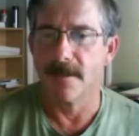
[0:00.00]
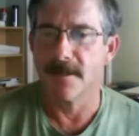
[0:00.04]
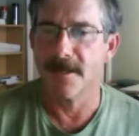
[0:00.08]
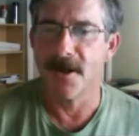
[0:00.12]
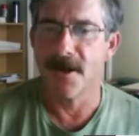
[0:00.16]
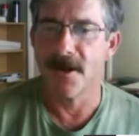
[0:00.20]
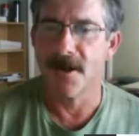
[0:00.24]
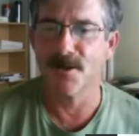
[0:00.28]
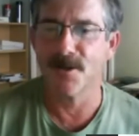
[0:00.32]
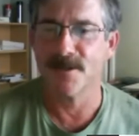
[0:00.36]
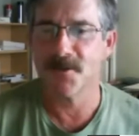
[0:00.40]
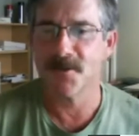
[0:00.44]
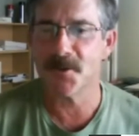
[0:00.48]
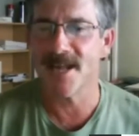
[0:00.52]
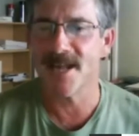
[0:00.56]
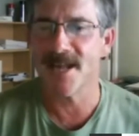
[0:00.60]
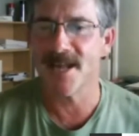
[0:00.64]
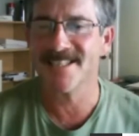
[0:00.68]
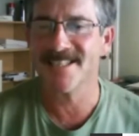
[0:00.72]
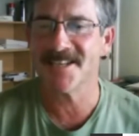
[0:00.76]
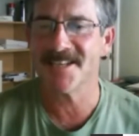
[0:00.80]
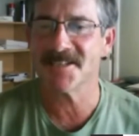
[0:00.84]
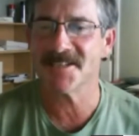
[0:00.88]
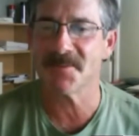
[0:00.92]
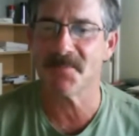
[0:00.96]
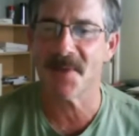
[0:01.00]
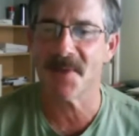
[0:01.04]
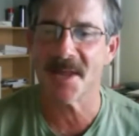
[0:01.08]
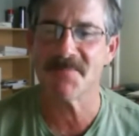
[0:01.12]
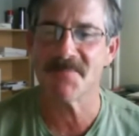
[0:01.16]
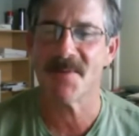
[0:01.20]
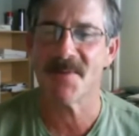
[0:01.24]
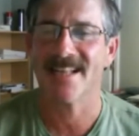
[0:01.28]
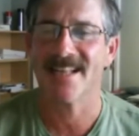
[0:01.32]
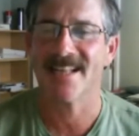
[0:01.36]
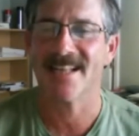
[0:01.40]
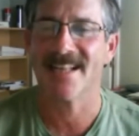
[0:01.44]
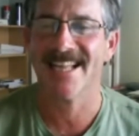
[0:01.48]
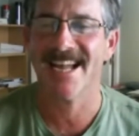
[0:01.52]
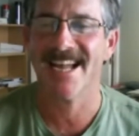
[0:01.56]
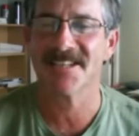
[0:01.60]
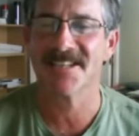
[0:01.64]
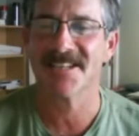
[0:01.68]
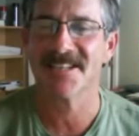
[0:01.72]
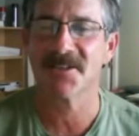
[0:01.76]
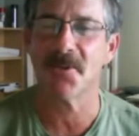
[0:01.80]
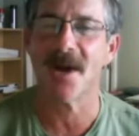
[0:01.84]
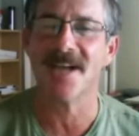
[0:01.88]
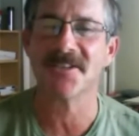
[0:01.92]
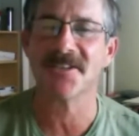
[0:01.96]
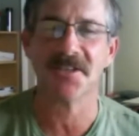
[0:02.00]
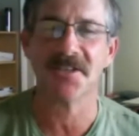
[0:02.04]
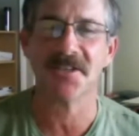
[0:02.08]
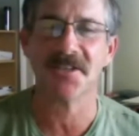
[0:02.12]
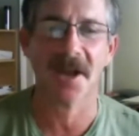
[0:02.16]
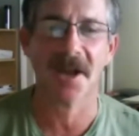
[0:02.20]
anticipated my last question.